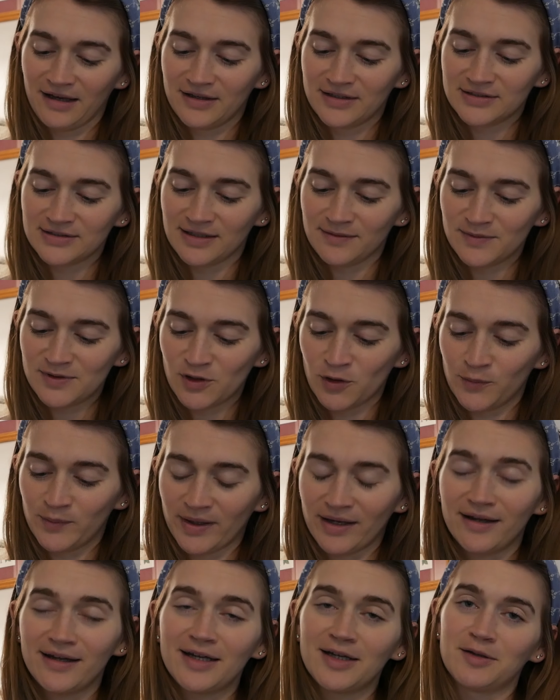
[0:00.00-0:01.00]
So I'm so
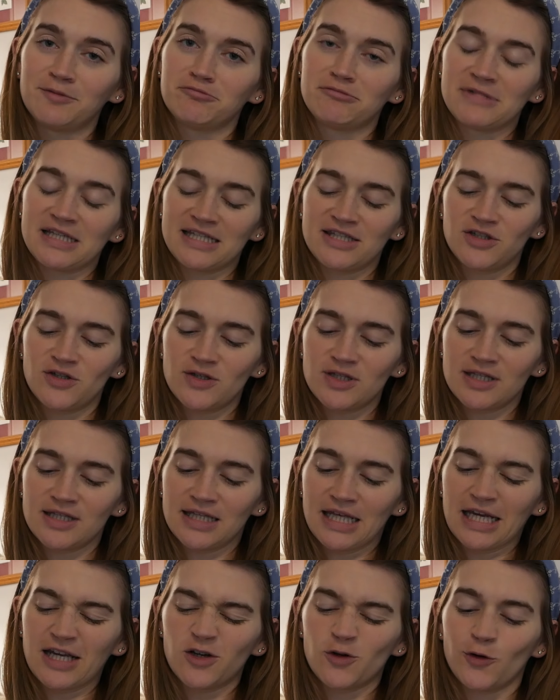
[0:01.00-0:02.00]
bummed. It's just
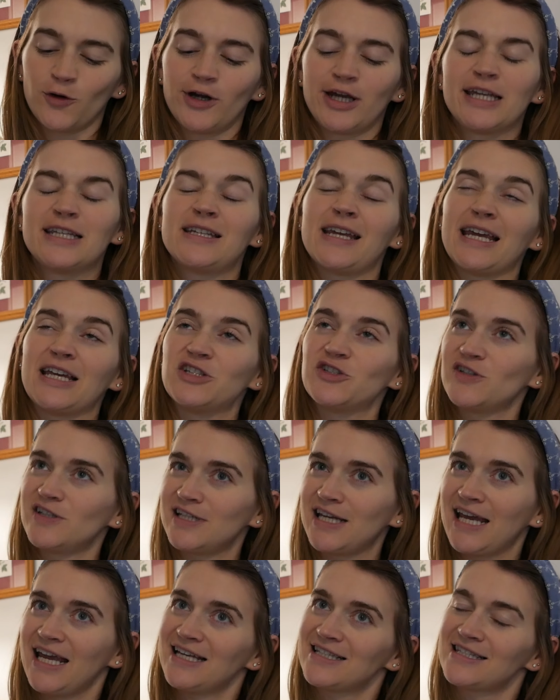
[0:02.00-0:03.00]
like an orientation
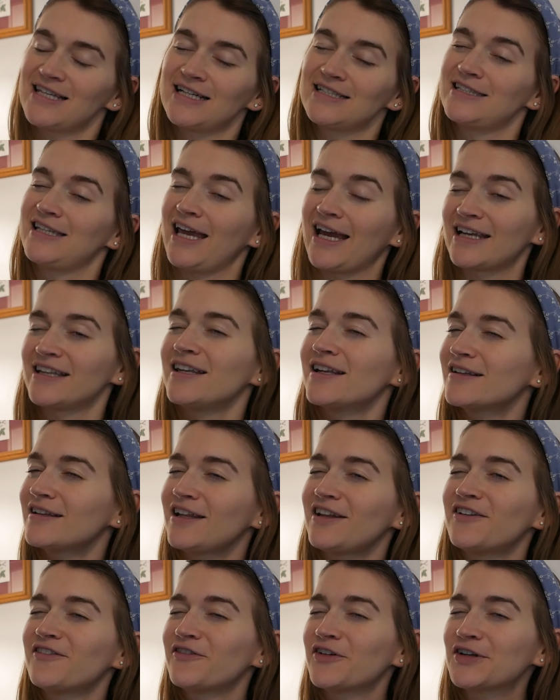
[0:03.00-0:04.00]
day. It's not
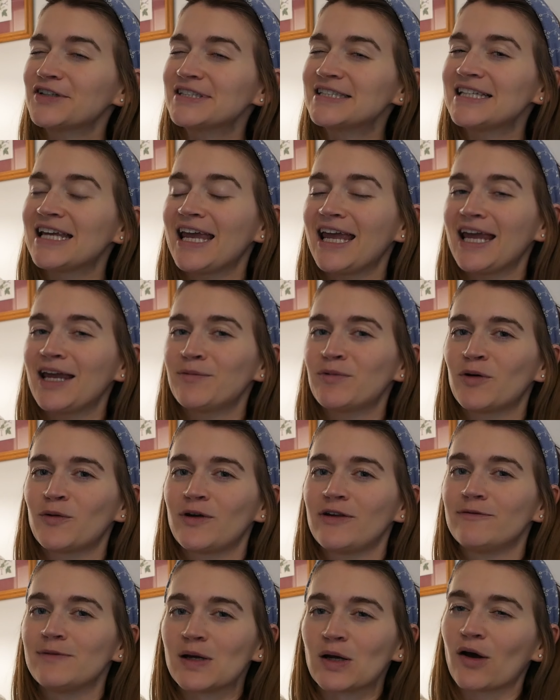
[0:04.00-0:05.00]
technically the first day, but
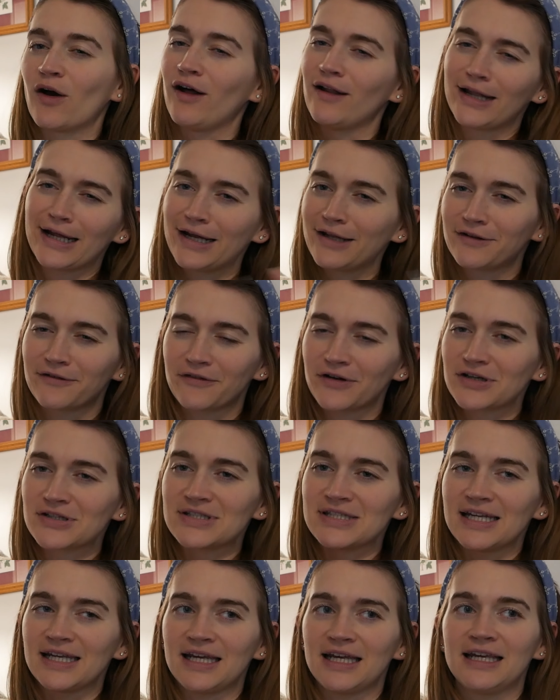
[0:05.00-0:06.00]
we've been calling it the
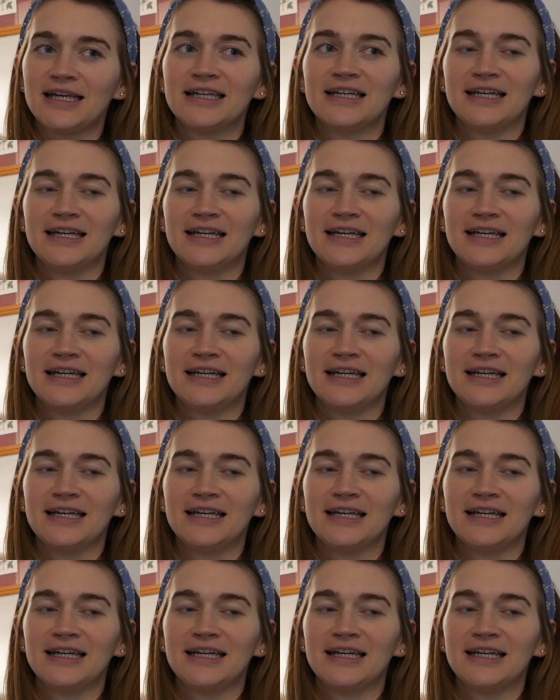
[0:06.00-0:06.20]
first day.